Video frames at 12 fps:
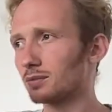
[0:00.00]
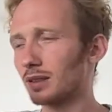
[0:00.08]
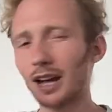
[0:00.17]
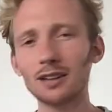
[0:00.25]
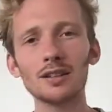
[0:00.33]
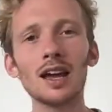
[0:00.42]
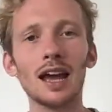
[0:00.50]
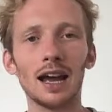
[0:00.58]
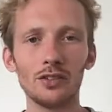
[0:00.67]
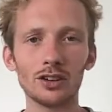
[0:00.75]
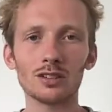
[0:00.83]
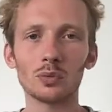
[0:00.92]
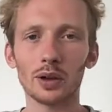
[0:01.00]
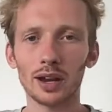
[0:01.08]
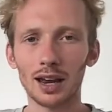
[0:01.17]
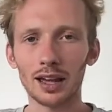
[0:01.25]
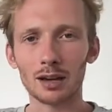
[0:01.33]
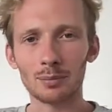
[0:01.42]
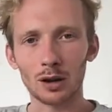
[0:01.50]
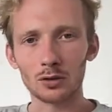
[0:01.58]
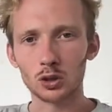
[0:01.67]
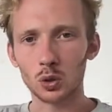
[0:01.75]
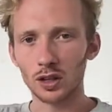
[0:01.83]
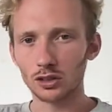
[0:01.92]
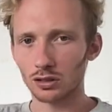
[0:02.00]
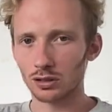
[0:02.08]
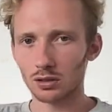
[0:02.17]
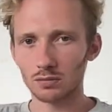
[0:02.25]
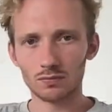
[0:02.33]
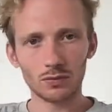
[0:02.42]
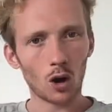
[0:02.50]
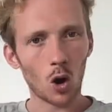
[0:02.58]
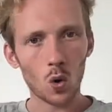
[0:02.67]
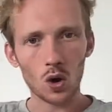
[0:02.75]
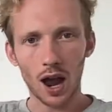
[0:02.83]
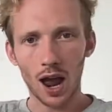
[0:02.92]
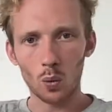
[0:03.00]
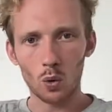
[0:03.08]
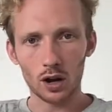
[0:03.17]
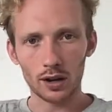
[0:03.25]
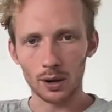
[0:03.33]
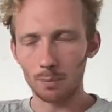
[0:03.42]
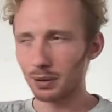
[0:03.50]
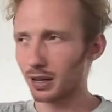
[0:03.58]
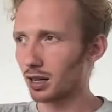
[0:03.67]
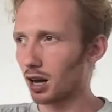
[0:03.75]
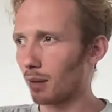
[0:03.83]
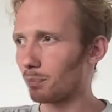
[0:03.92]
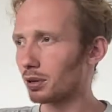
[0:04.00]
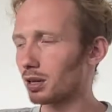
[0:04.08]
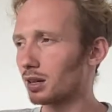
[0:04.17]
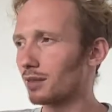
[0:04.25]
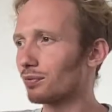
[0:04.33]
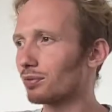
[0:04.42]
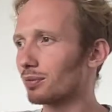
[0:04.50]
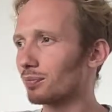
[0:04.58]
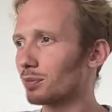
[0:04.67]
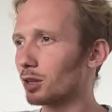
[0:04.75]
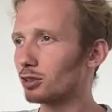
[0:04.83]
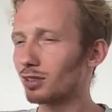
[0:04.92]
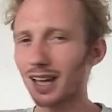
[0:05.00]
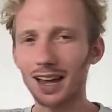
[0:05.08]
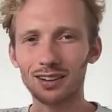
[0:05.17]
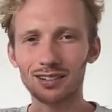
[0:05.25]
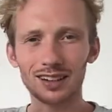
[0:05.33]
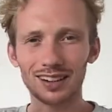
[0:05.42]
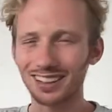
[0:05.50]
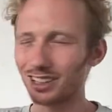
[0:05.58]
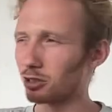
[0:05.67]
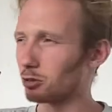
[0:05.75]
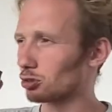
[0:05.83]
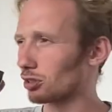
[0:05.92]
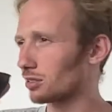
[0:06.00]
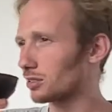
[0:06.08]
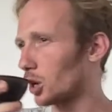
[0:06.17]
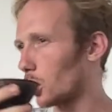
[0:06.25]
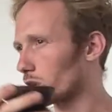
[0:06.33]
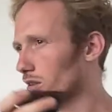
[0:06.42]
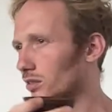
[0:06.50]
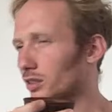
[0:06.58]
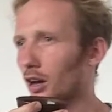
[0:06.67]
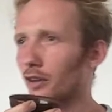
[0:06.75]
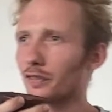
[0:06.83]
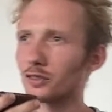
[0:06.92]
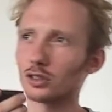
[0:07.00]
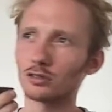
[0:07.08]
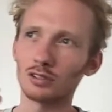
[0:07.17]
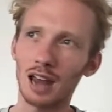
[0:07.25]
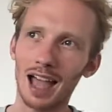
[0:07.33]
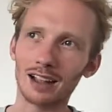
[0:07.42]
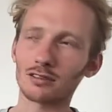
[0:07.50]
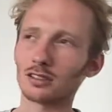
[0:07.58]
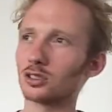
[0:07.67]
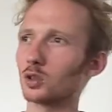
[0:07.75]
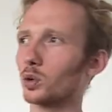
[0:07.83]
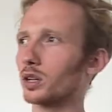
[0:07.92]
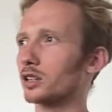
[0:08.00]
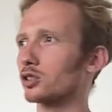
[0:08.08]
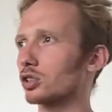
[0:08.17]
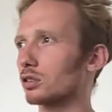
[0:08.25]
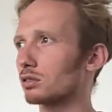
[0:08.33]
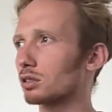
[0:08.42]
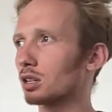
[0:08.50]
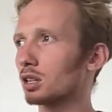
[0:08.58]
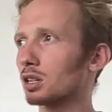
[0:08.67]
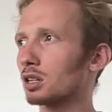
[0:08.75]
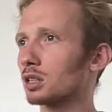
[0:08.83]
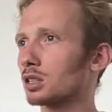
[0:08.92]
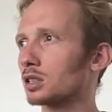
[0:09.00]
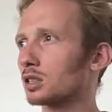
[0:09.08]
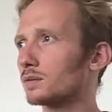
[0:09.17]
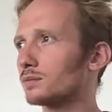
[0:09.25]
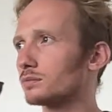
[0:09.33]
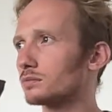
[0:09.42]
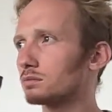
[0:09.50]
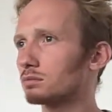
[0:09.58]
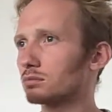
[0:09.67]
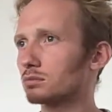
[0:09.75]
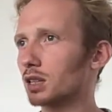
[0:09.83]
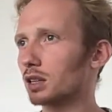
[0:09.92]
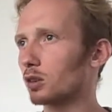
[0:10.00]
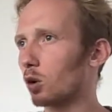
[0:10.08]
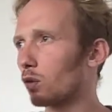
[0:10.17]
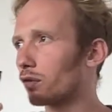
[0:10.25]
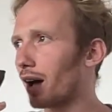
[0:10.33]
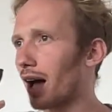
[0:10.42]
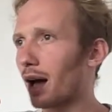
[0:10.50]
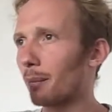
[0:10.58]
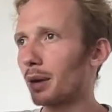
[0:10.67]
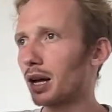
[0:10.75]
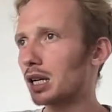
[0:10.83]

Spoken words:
and this is what I like about doing just the whole Gaiwan in a big cup. You can just kind of sit here and just notice stuff and just relax into it and just get the whole vibe.